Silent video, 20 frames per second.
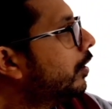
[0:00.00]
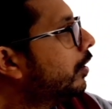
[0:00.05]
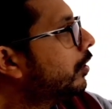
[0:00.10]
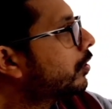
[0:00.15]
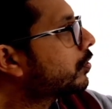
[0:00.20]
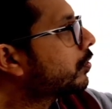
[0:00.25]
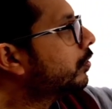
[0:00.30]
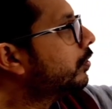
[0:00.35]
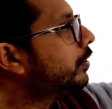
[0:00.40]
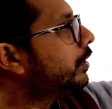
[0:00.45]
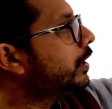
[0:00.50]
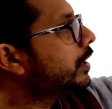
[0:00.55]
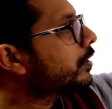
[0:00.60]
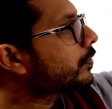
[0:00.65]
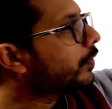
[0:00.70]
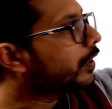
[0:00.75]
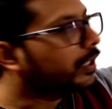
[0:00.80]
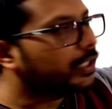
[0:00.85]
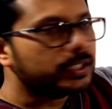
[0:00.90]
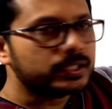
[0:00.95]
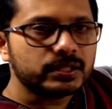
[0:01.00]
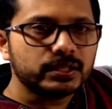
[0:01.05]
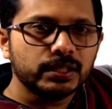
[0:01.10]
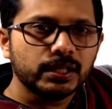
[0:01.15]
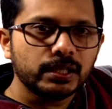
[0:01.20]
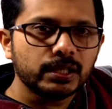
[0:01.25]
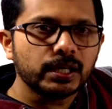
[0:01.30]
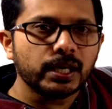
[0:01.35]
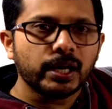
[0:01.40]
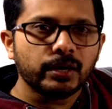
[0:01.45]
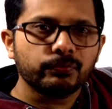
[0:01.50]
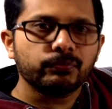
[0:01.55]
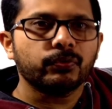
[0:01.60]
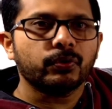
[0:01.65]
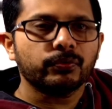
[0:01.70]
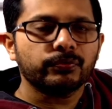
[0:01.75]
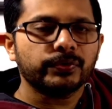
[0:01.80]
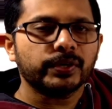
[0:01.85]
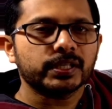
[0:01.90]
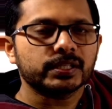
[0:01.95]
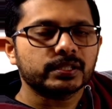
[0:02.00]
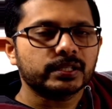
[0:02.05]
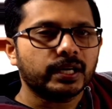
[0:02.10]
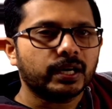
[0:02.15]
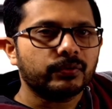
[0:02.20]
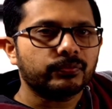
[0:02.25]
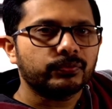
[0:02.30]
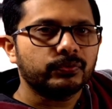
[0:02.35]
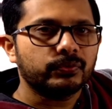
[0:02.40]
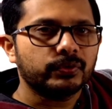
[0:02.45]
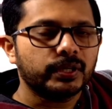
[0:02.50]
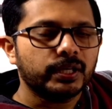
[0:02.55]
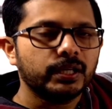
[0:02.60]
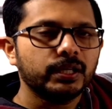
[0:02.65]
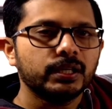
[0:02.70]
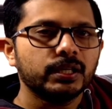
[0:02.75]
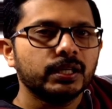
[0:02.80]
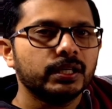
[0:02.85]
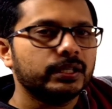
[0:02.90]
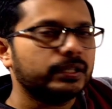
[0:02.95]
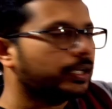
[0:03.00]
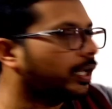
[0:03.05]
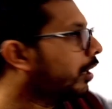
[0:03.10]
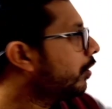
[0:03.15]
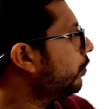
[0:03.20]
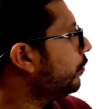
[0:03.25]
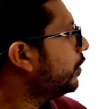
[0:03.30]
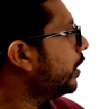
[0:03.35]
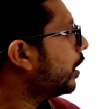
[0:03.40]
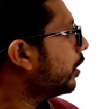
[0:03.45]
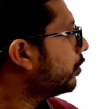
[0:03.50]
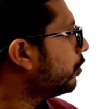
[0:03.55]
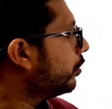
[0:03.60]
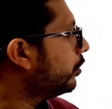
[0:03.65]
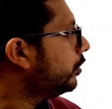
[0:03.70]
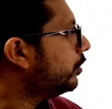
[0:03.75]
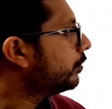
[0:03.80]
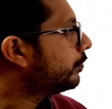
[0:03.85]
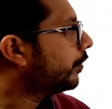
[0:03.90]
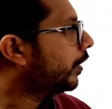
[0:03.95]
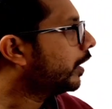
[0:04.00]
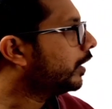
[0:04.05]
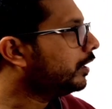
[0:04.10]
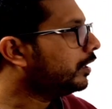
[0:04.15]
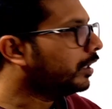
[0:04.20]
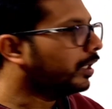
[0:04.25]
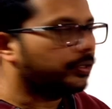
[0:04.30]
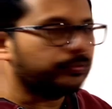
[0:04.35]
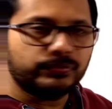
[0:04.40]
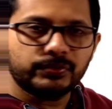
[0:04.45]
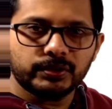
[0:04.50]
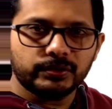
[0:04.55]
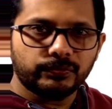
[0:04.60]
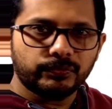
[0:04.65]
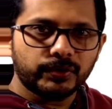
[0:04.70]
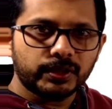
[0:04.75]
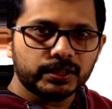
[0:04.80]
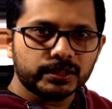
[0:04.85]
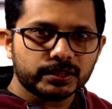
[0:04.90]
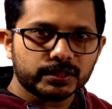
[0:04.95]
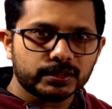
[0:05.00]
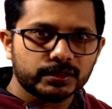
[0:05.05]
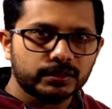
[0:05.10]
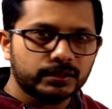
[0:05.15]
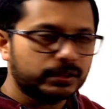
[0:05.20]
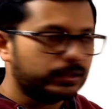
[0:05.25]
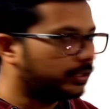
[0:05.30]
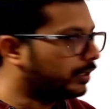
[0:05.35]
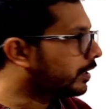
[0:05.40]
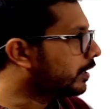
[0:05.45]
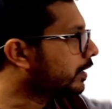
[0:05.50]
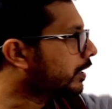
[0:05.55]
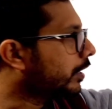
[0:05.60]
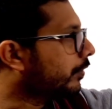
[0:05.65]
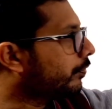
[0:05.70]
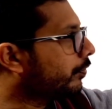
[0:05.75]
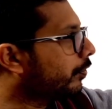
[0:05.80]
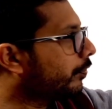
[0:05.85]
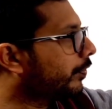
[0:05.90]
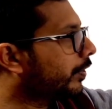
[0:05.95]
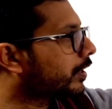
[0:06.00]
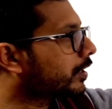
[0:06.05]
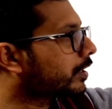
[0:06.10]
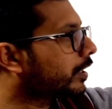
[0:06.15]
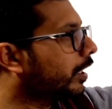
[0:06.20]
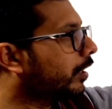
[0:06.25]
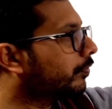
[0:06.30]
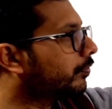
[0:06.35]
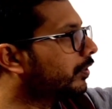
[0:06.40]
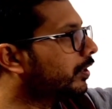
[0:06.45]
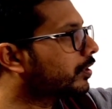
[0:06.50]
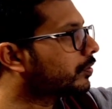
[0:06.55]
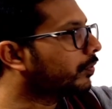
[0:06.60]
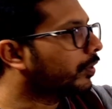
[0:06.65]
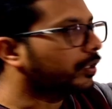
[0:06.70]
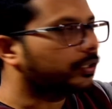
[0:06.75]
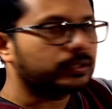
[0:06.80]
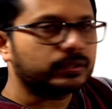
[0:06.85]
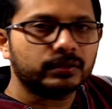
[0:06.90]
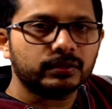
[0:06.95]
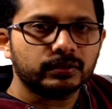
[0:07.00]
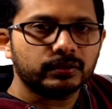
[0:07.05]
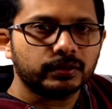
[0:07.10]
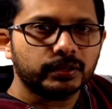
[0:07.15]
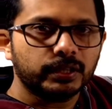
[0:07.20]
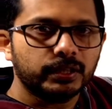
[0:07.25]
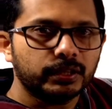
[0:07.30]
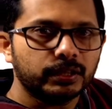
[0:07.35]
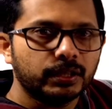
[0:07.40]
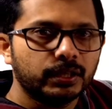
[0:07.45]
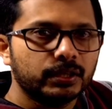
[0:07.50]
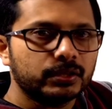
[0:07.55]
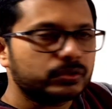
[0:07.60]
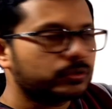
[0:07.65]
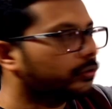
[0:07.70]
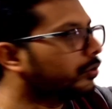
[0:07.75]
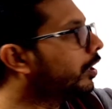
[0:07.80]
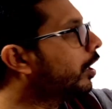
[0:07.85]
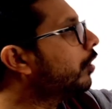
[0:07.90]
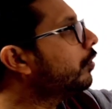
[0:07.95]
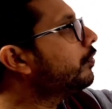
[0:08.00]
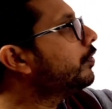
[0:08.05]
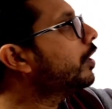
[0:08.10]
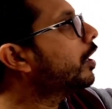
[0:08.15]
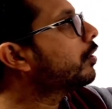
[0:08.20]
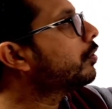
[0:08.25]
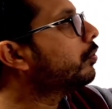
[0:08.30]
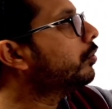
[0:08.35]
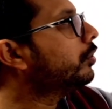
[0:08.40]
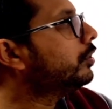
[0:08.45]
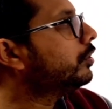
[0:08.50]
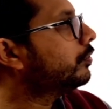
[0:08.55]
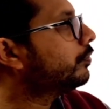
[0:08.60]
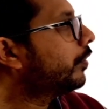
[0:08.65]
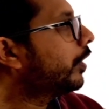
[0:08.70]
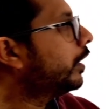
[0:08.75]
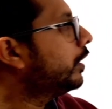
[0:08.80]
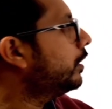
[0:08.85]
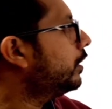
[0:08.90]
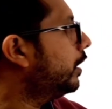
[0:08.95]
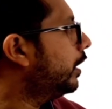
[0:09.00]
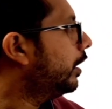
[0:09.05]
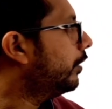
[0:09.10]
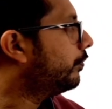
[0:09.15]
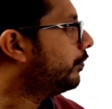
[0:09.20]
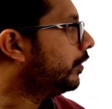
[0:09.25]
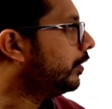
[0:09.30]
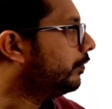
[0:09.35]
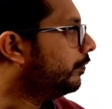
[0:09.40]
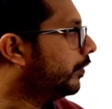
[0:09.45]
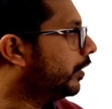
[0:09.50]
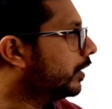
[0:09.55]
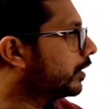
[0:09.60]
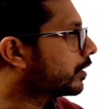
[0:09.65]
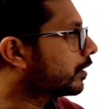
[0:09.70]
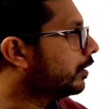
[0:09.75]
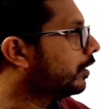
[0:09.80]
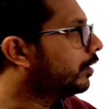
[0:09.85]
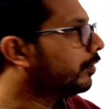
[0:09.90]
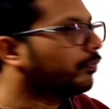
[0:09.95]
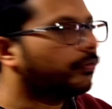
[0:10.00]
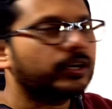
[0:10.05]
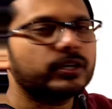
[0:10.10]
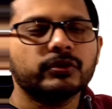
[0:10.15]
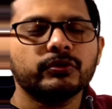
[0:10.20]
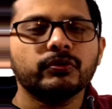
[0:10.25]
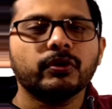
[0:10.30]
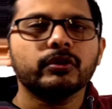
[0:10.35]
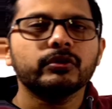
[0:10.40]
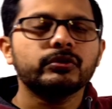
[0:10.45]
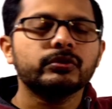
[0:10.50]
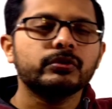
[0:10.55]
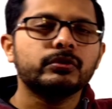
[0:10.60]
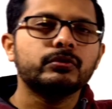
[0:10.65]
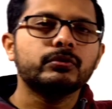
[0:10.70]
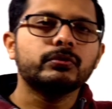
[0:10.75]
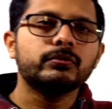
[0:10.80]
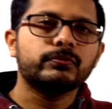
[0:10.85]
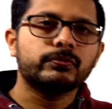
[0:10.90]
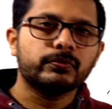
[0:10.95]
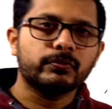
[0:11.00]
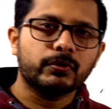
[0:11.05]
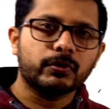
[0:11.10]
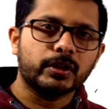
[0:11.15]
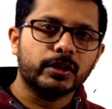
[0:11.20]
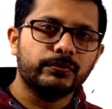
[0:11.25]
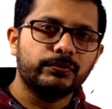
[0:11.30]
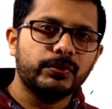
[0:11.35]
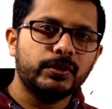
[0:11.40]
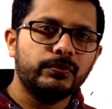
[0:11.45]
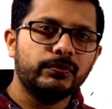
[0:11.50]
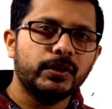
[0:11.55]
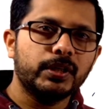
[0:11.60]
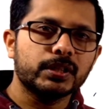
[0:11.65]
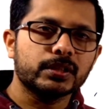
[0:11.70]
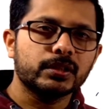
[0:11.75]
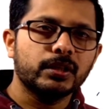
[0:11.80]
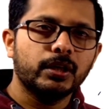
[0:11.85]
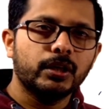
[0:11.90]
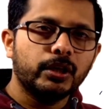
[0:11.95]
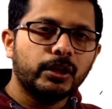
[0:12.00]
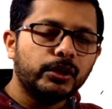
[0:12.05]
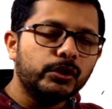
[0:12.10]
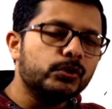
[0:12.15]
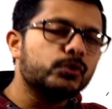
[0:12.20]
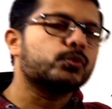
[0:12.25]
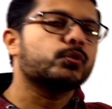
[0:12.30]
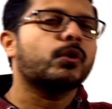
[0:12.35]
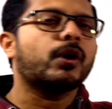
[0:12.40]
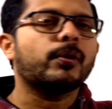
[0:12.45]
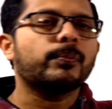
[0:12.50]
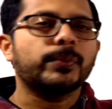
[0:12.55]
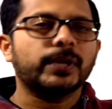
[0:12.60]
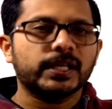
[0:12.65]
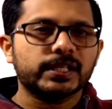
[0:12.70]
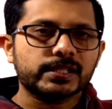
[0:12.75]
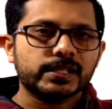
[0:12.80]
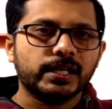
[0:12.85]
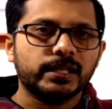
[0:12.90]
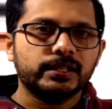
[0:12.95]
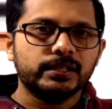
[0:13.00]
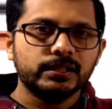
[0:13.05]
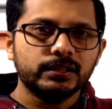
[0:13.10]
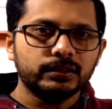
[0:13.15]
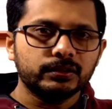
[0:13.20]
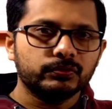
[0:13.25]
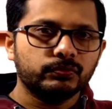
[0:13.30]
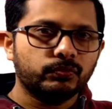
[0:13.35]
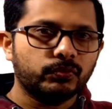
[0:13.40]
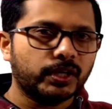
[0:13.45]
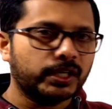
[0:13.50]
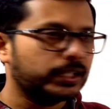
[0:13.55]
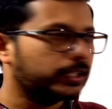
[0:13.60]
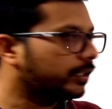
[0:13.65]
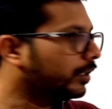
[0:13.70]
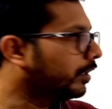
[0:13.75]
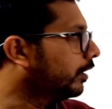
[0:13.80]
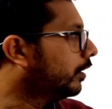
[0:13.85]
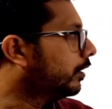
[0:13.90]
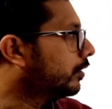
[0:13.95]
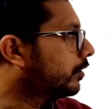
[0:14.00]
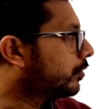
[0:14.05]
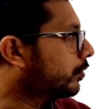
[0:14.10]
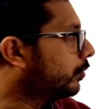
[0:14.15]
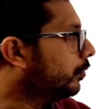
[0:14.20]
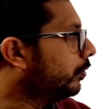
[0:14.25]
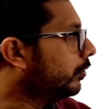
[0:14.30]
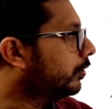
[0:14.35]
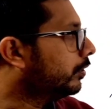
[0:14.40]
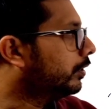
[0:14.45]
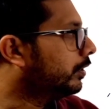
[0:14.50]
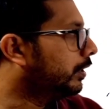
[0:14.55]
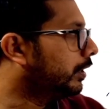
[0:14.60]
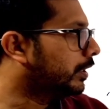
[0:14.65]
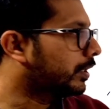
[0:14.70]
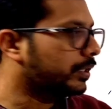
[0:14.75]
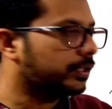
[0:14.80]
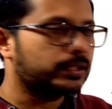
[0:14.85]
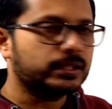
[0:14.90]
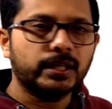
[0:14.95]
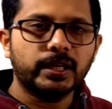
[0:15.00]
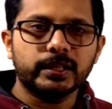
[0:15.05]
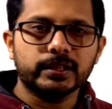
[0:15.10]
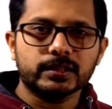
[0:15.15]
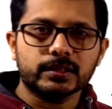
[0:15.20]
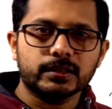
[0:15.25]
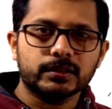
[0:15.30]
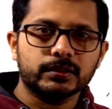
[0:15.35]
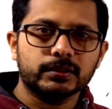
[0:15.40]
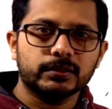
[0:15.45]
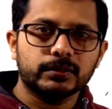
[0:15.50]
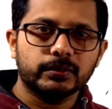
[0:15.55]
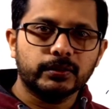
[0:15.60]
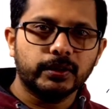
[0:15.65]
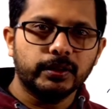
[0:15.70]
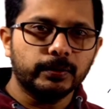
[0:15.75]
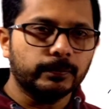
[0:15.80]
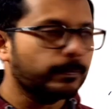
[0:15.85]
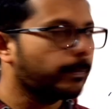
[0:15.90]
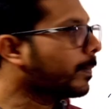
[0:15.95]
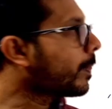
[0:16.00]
So this one is still f of x graph. Okay, now we are going to find f inverse. This is f of x graph, this one. Okay, so now we are going to find f inverse. What you have to do for f inverse? You swap x and y. So this is the answer. Okay,